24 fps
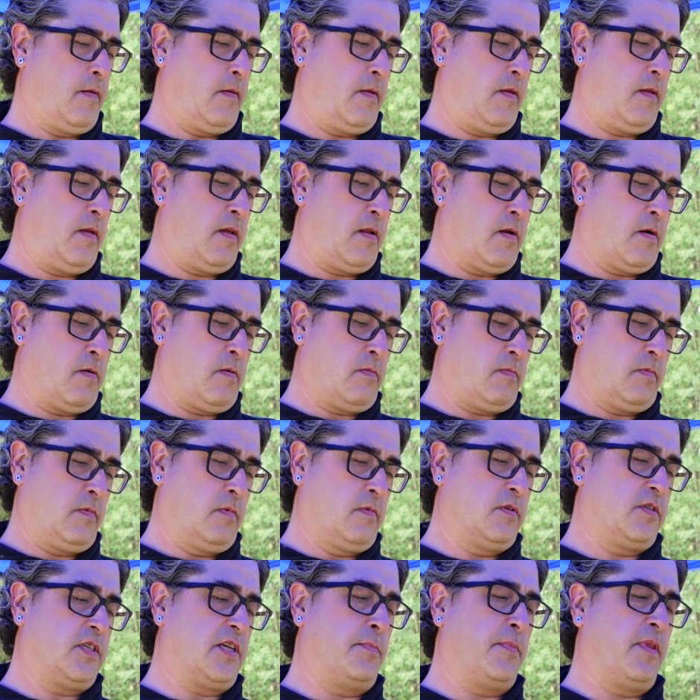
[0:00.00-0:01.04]
you know,
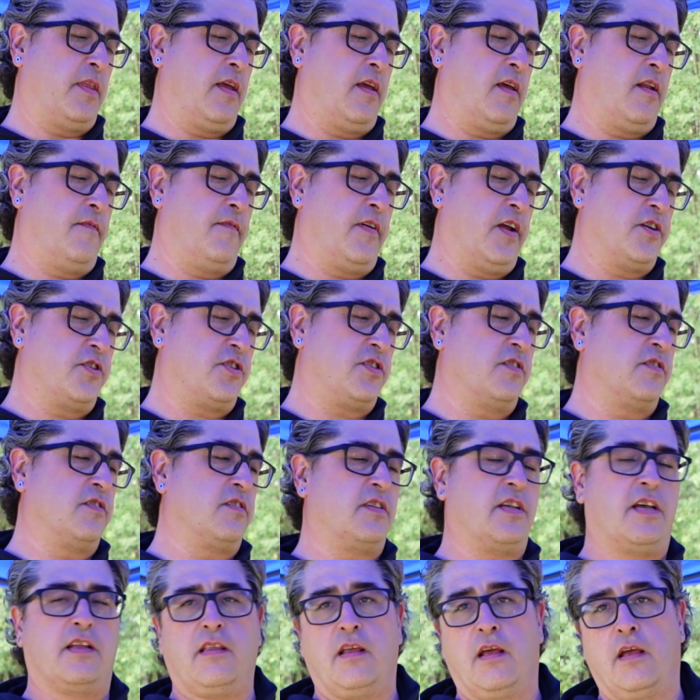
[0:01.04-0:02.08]
some of the innovations
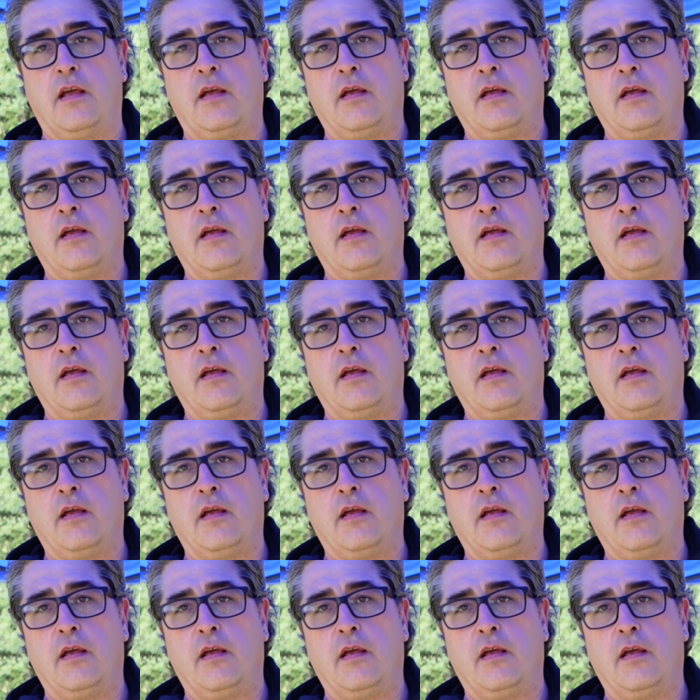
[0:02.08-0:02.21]
that